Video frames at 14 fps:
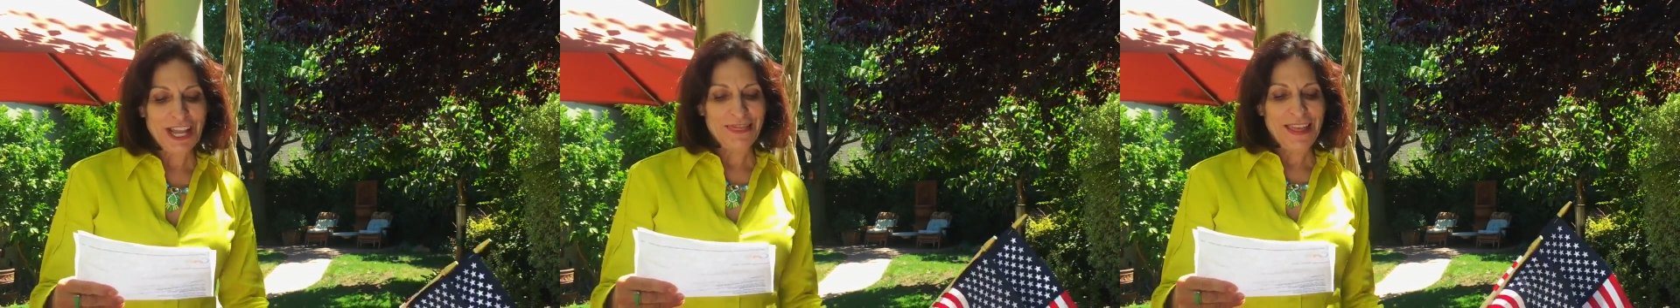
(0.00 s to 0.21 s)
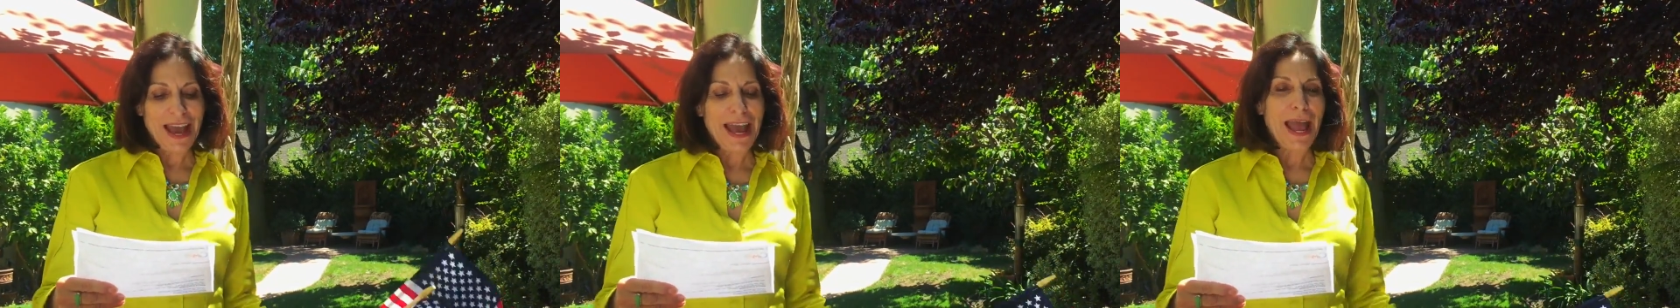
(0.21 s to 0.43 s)

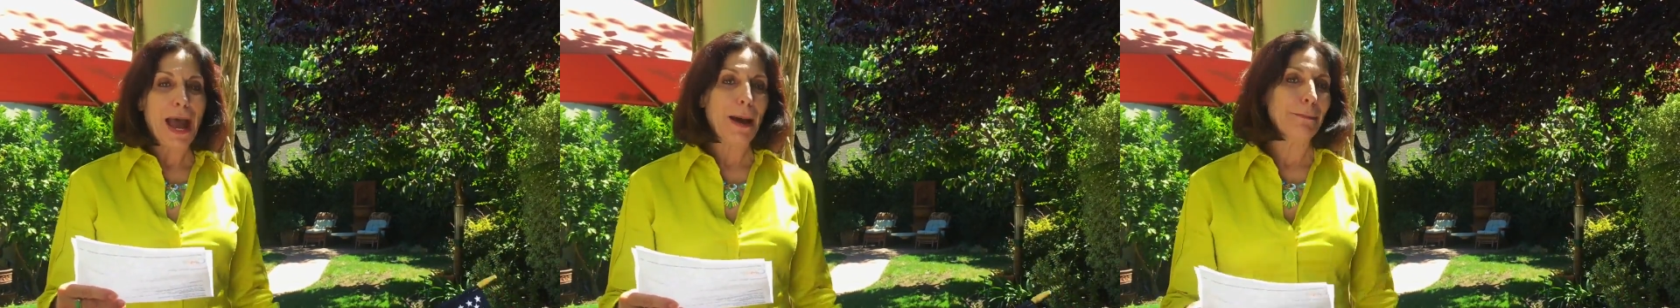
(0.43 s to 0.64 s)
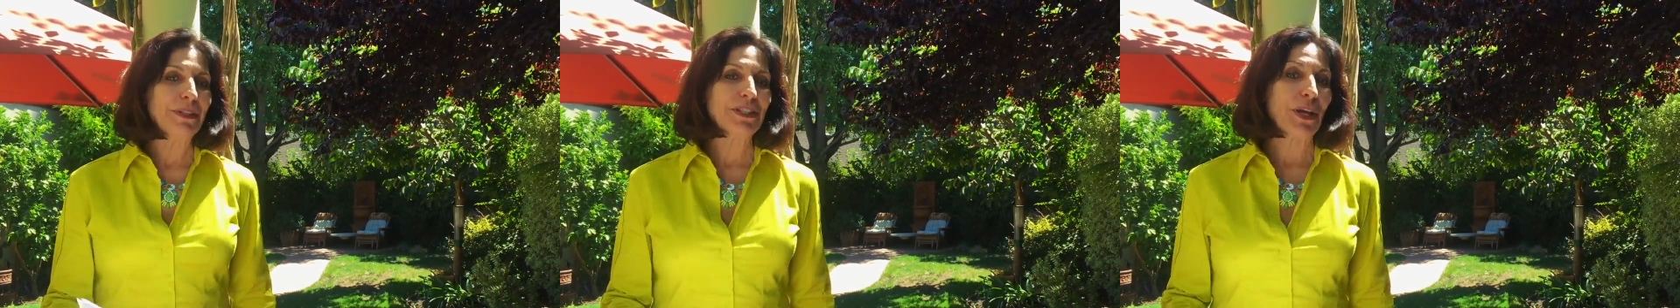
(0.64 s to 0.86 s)
and that
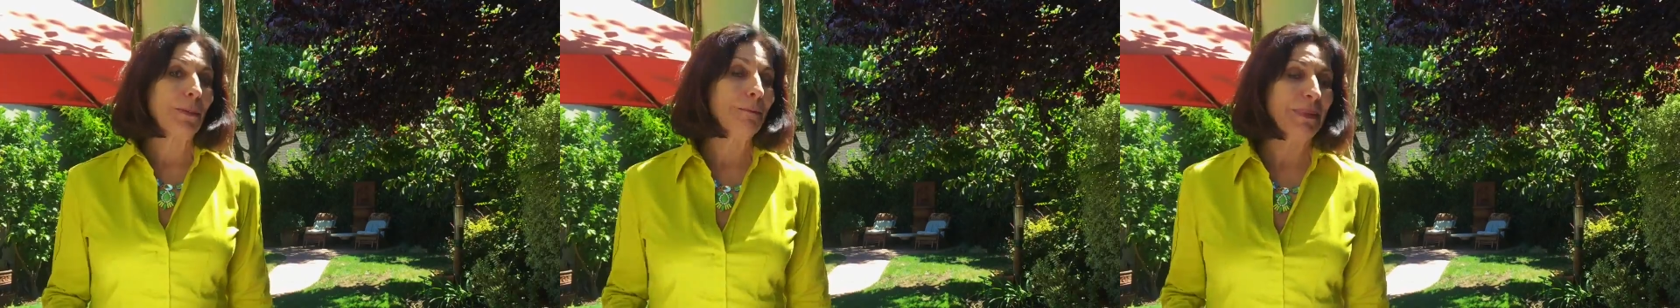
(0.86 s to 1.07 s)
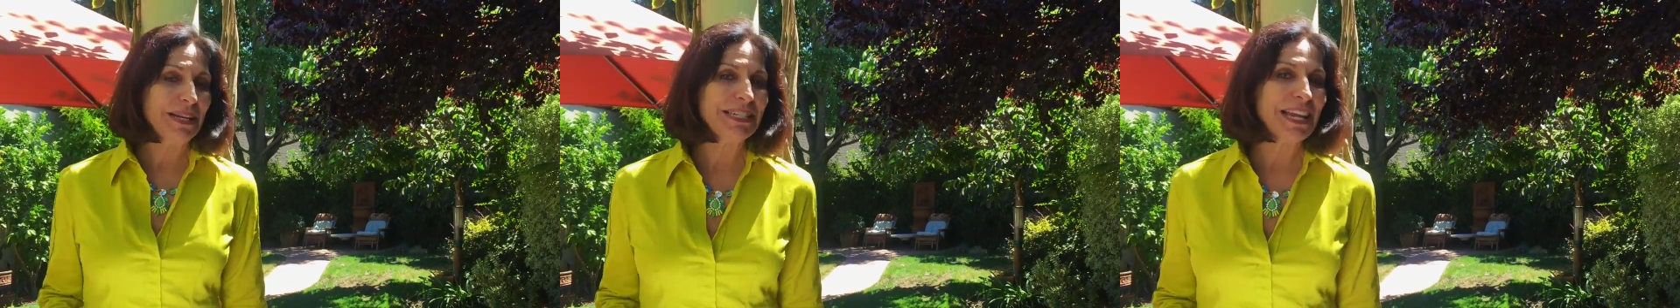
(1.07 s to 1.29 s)
happens
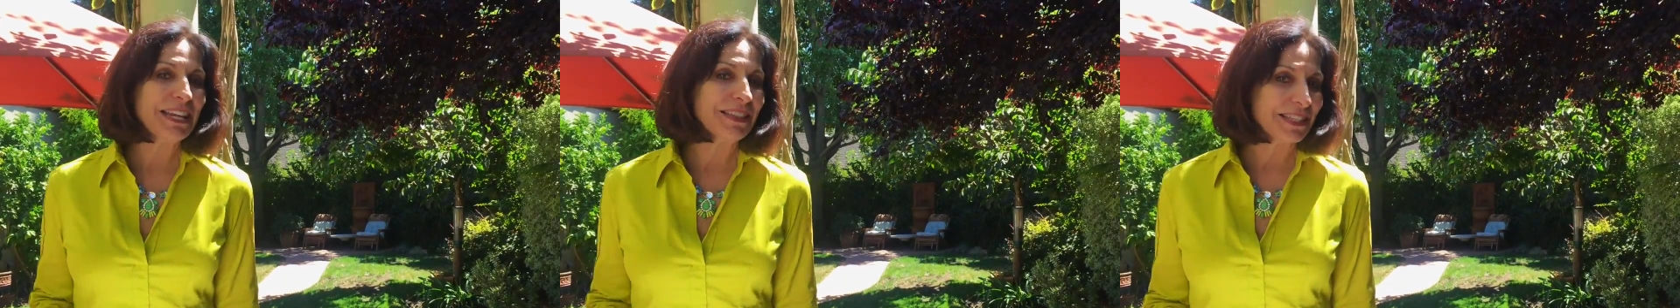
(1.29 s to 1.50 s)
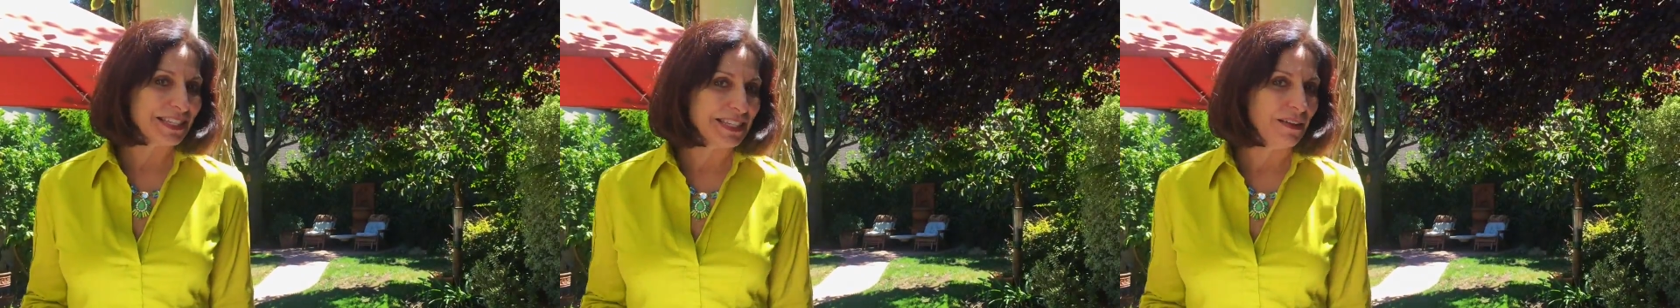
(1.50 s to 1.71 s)
on Monday
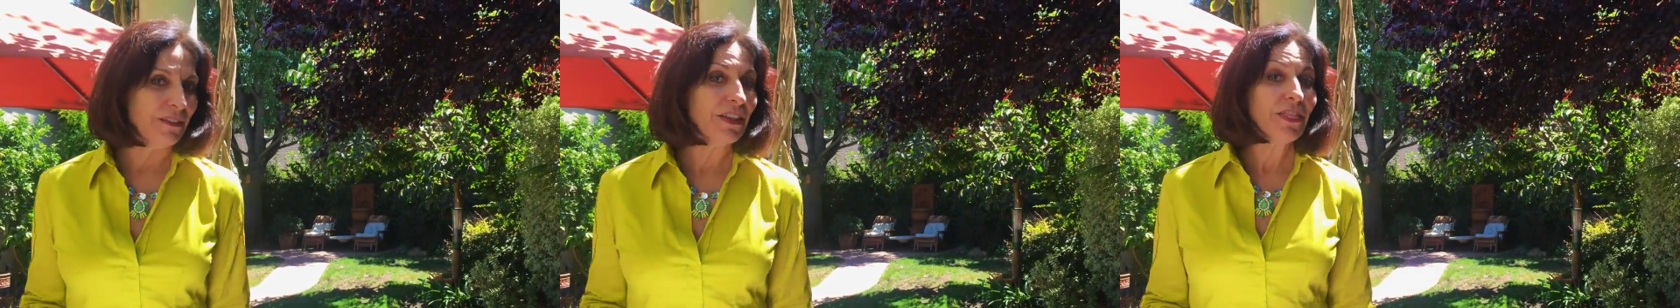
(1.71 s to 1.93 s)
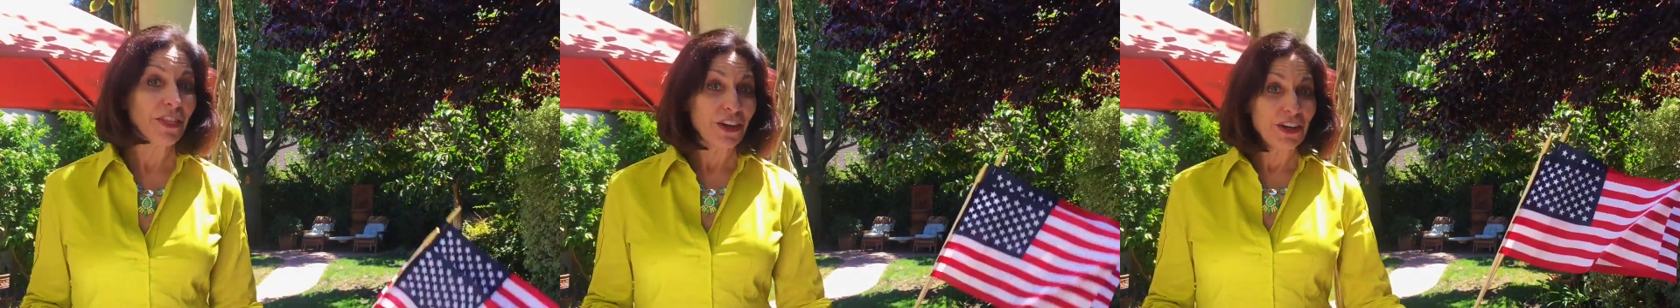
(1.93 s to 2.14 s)
the
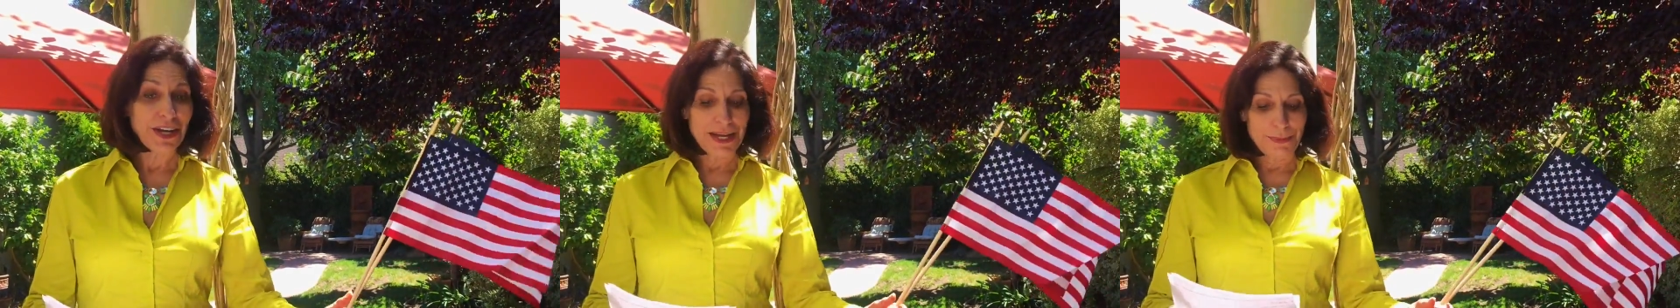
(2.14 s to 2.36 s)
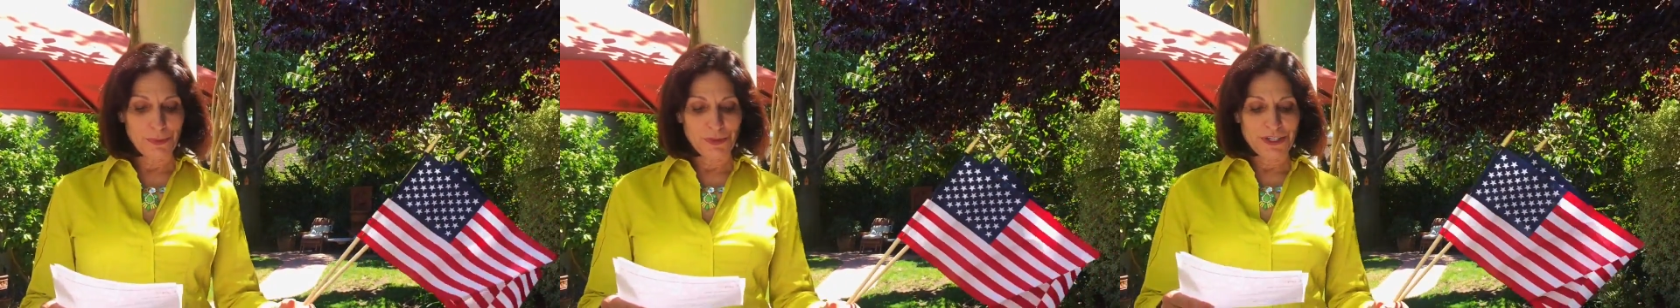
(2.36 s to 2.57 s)
7th,
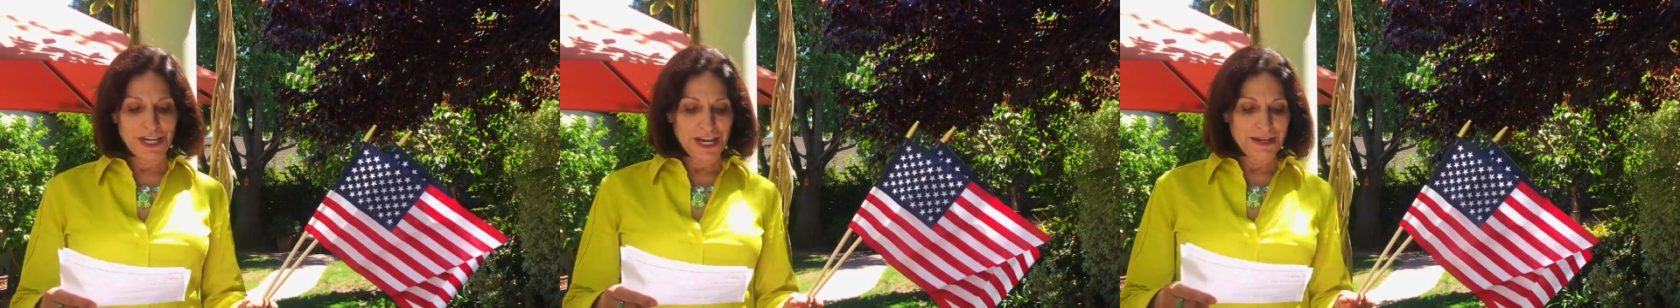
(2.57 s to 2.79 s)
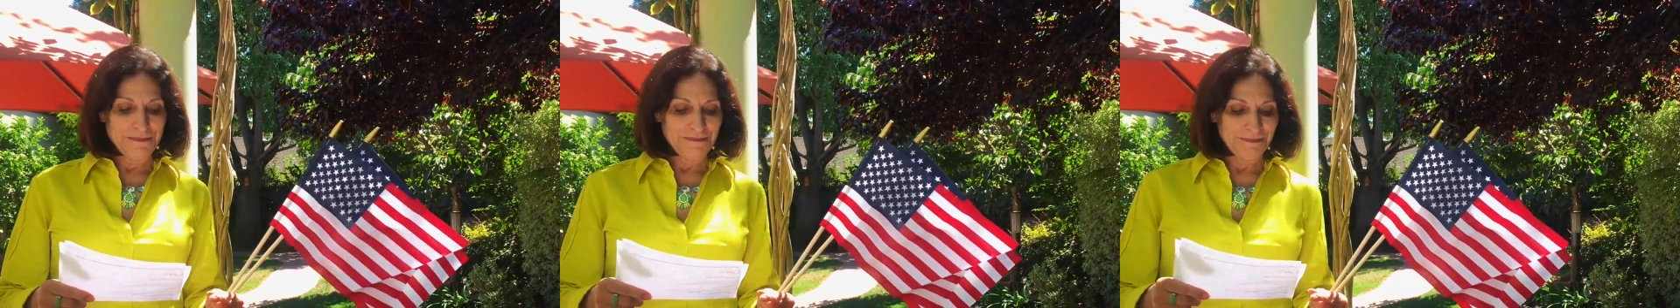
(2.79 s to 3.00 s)
Labor
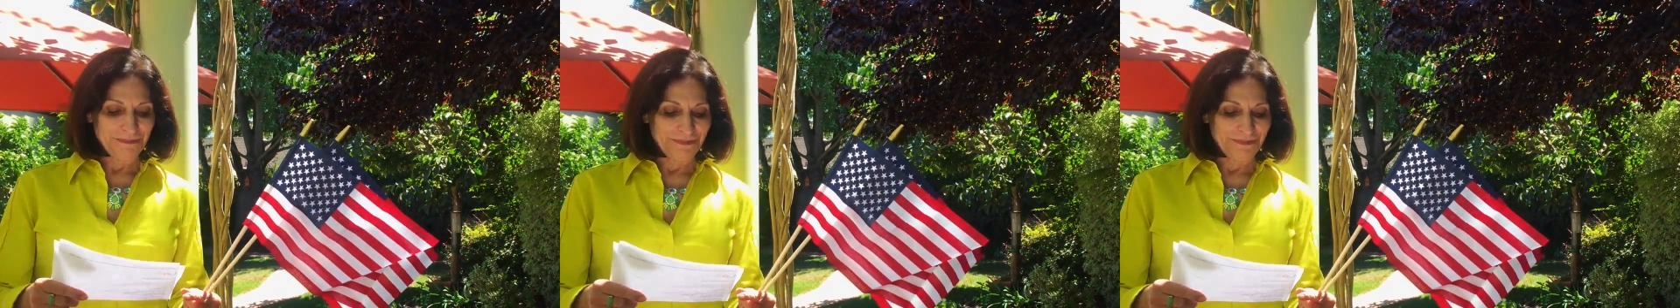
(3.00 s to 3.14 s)
Day.